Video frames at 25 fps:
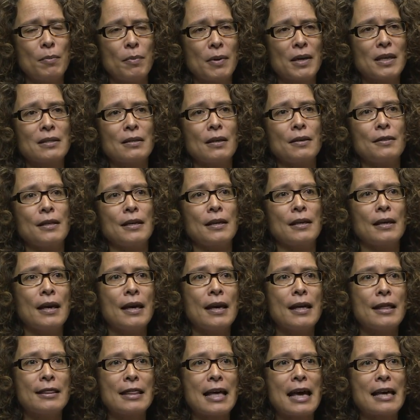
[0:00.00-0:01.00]
because I think
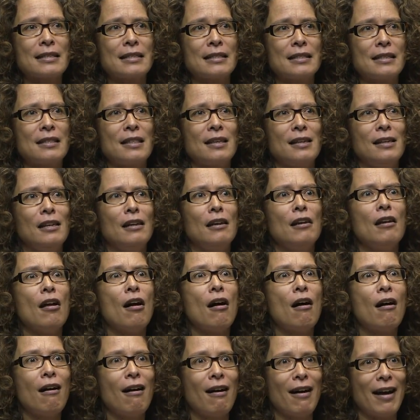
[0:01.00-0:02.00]
that's the
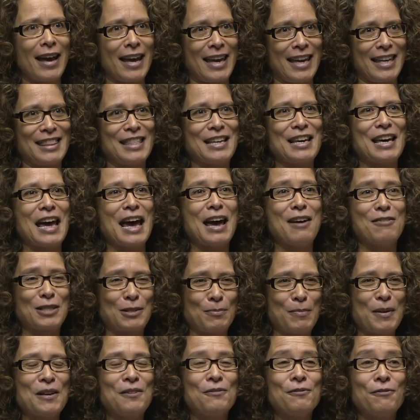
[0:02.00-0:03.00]
lie that has
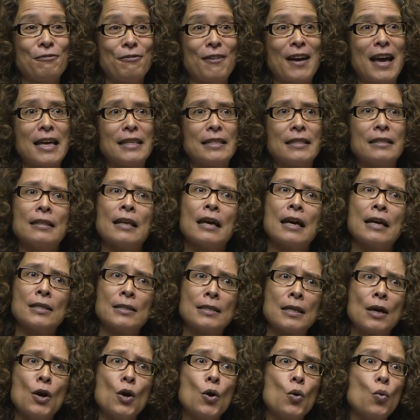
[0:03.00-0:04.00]
been fed and that
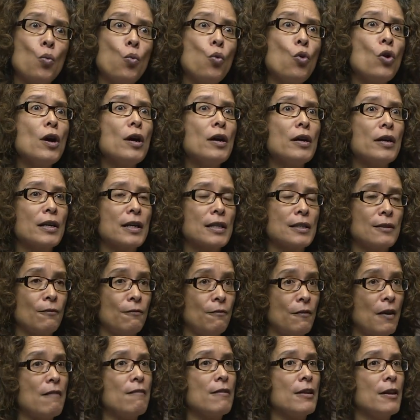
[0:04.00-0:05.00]
has worked
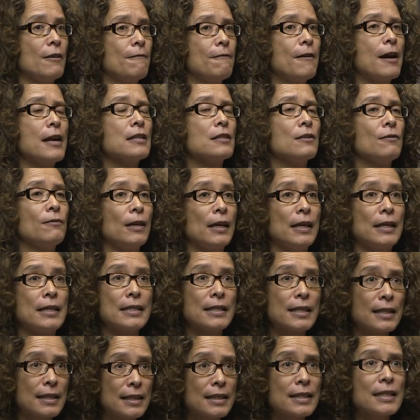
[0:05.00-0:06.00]
very effectively and is
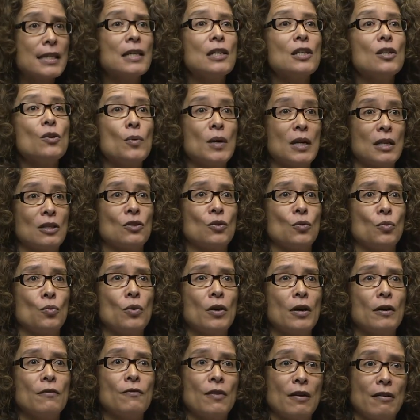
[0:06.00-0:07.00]
continuing to
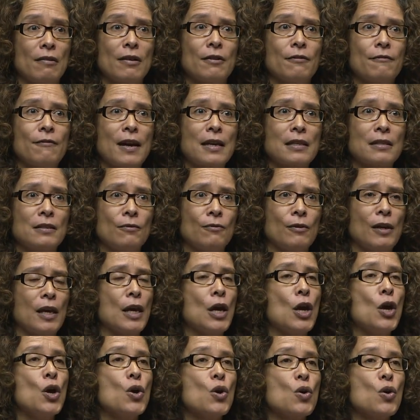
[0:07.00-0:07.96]
work very effectively.